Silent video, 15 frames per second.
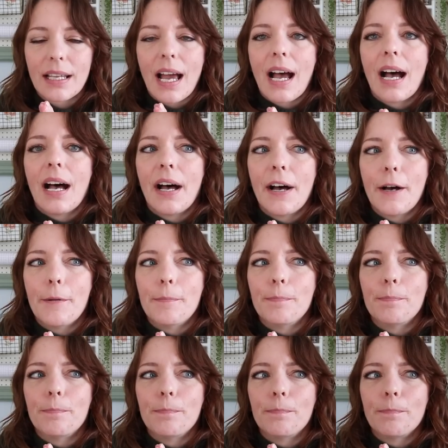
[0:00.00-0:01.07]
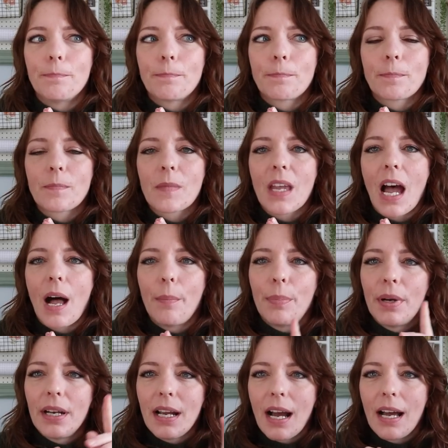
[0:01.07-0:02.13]
Um, I'll
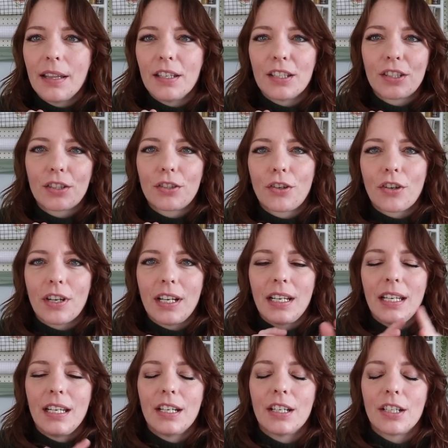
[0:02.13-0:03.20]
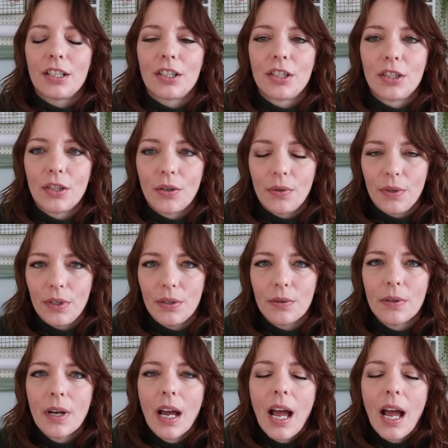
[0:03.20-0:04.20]
put it on the screen here to show you.